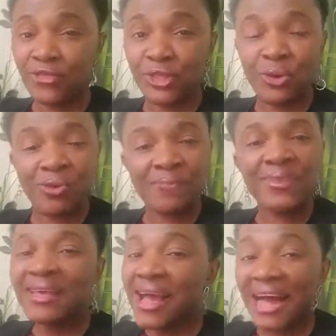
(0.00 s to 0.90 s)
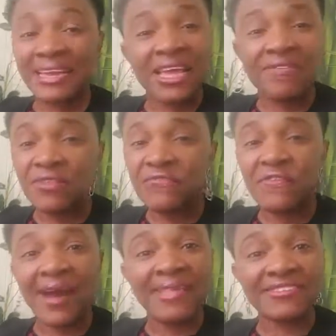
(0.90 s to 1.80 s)
No. Are they even
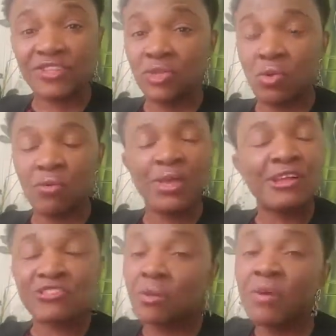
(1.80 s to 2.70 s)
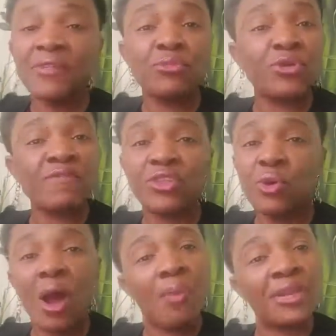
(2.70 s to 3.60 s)
fathers? No. Some of them don't even know
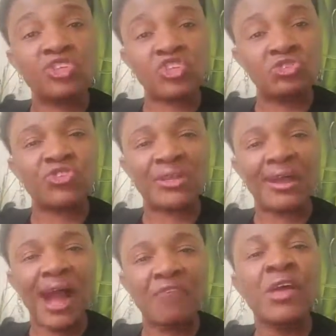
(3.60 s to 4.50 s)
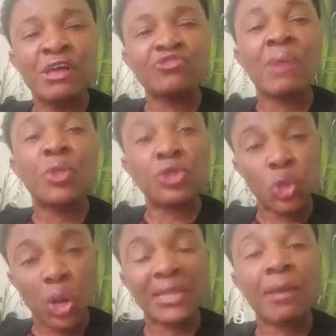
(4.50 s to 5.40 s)
how many children they have. So I'm not
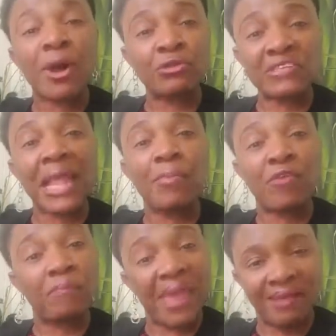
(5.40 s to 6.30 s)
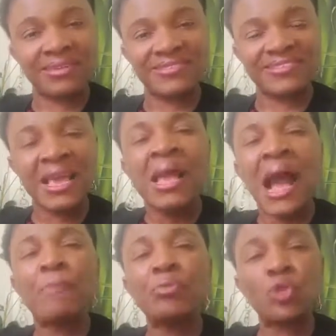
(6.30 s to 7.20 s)
talking about those type of parents.
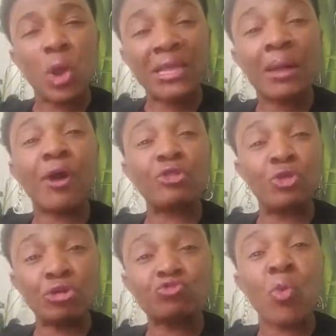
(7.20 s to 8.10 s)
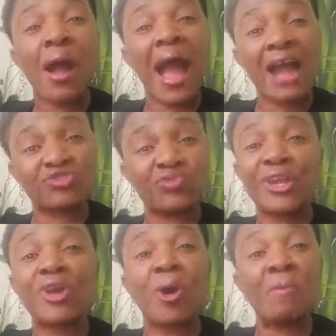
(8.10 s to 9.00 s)
I'm talking about those who are actually
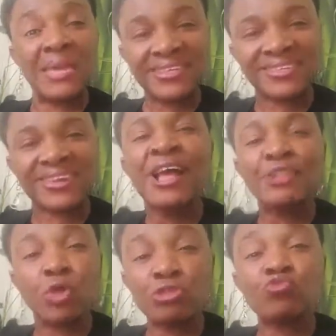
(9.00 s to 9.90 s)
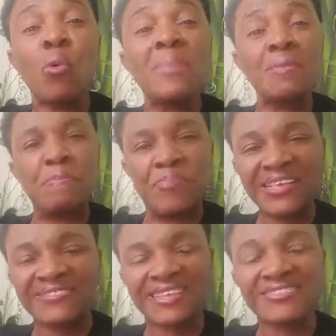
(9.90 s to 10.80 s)
committed, those who mean
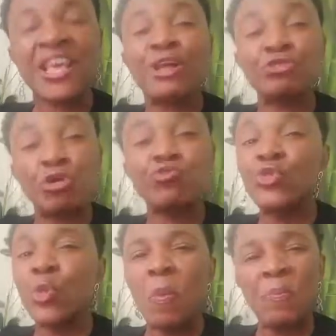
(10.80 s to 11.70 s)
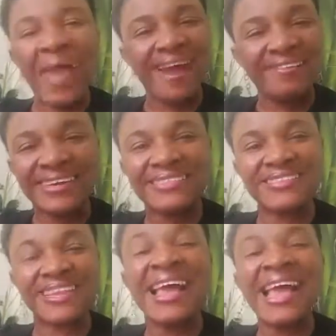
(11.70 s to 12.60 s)
business, those who know
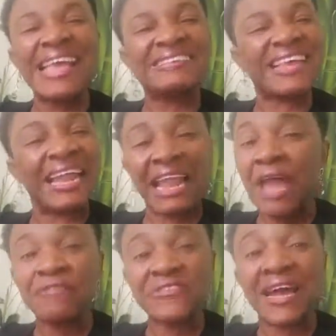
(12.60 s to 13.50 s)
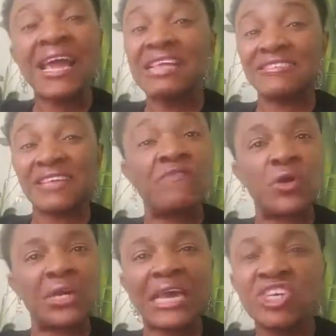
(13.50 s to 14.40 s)
parenting is a lifestyle, is a
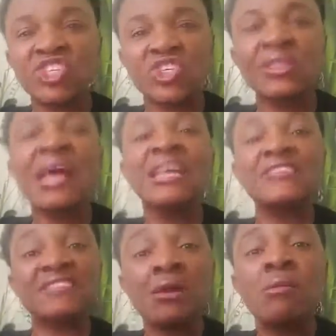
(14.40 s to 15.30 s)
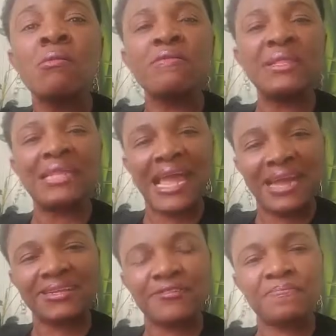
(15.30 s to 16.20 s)
vocation till
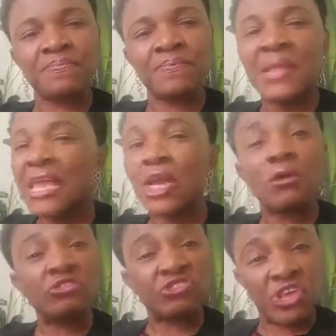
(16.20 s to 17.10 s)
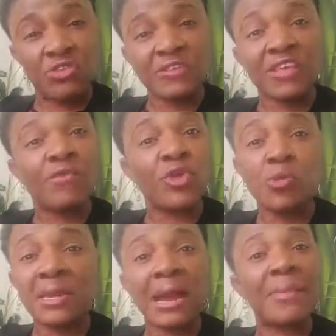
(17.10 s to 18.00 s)
death. It continues even when you
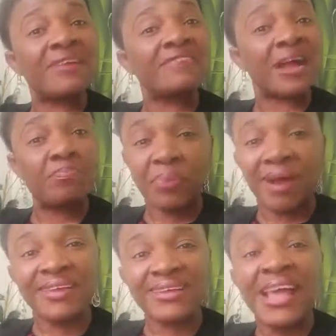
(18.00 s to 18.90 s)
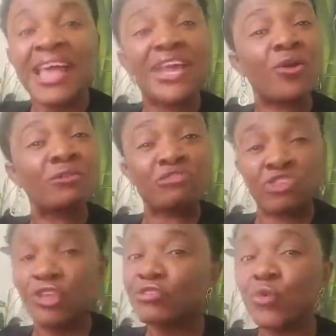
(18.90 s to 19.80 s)
become a grandparent. It
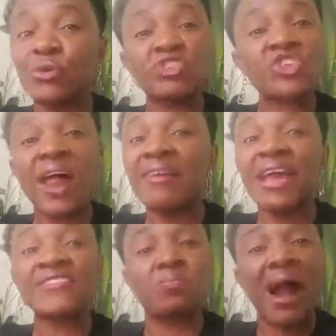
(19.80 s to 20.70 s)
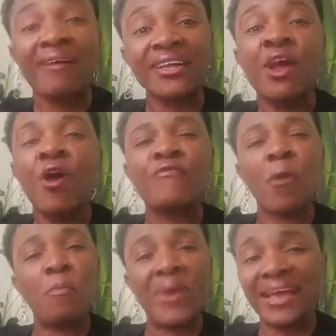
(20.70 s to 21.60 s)
continues when your child gets married.
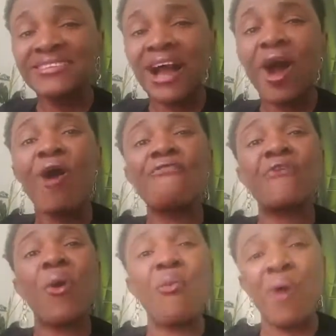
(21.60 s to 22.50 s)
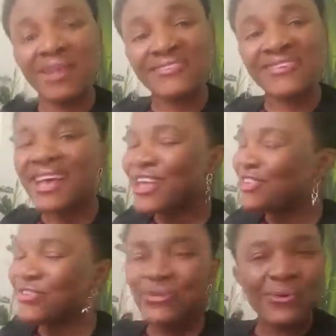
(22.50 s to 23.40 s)
For better or for worse,
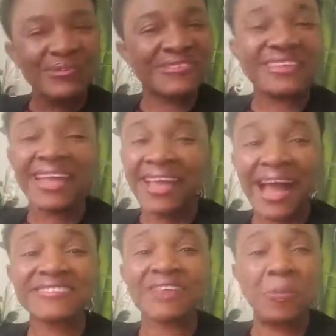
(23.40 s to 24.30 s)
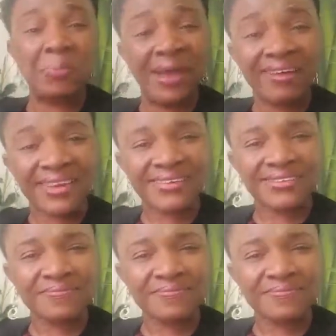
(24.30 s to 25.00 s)
you stay as a parent.